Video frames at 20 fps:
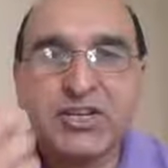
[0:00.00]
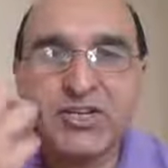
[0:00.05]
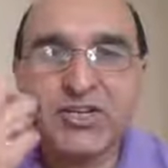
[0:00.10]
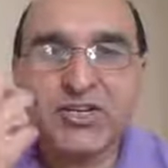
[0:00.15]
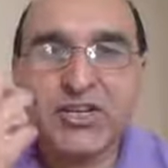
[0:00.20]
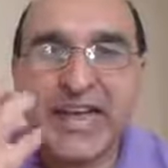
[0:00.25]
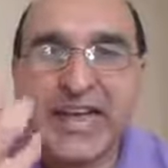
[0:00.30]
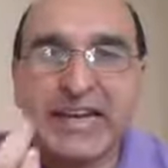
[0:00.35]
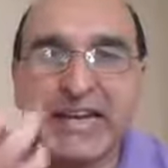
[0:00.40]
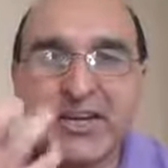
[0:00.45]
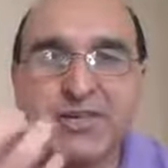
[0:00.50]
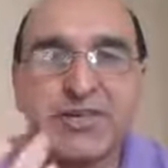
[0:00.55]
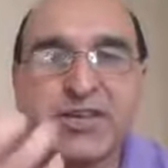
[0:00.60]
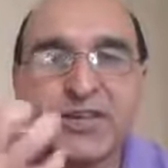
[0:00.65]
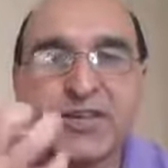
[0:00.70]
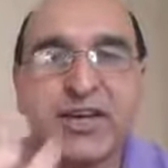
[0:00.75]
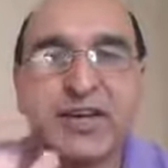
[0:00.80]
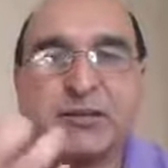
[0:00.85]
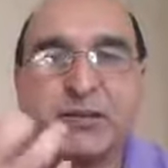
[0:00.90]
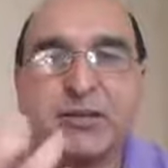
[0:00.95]

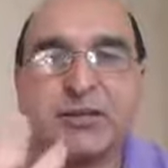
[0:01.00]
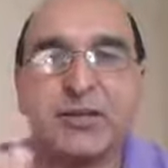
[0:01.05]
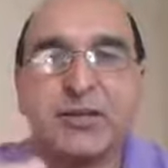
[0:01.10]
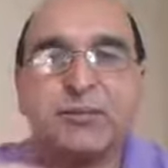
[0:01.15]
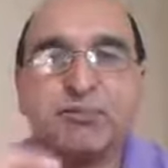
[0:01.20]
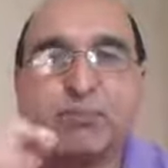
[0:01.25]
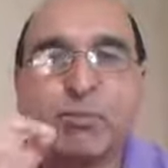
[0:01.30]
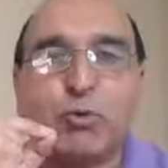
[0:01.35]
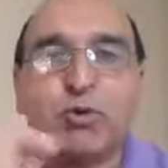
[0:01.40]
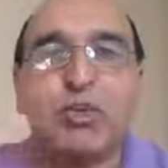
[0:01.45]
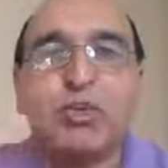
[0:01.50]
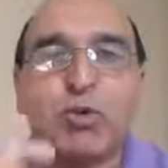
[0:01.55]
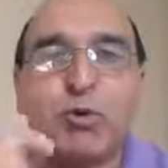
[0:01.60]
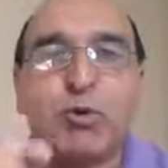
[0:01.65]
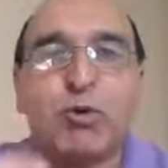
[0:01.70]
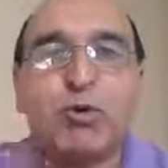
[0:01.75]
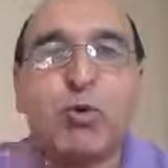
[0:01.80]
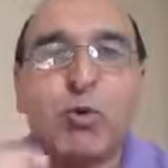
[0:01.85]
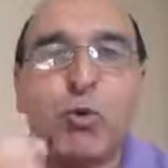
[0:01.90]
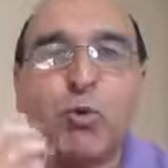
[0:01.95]
challenging everything, putting
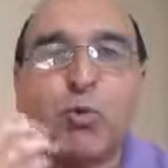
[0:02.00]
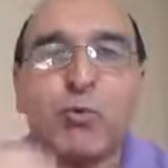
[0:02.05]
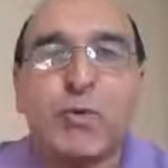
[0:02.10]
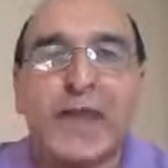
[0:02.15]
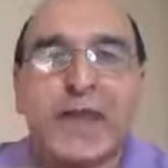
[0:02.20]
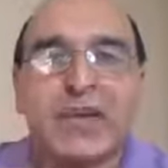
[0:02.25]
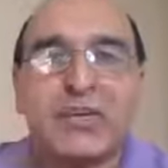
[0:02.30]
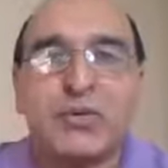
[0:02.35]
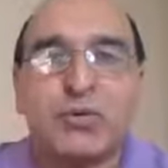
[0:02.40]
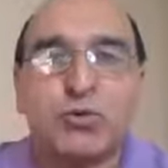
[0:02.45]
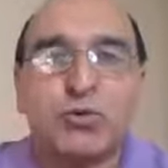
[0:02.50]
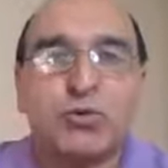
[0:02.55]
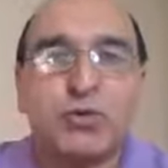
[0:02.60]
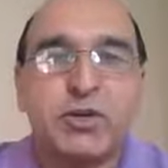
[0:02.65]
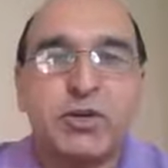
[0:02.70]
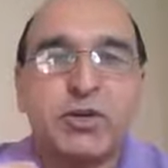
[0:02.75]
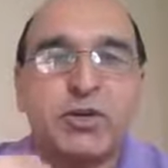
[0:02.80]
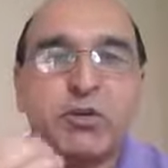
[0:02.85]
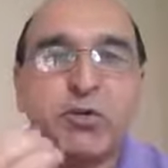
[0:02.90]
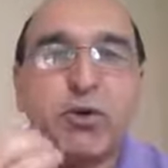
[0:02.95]
your own value,
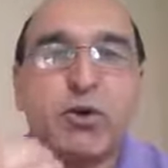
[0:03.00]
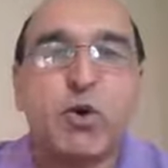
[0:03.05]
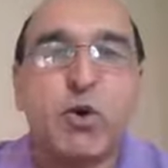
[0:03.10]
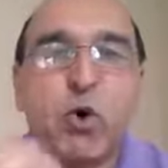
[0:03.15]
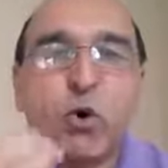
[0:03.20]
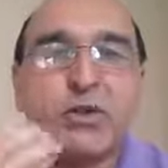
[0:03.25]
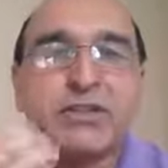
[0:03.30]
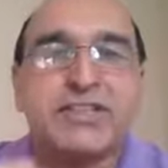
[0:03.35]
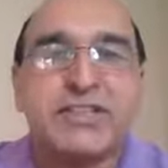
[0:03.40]
your own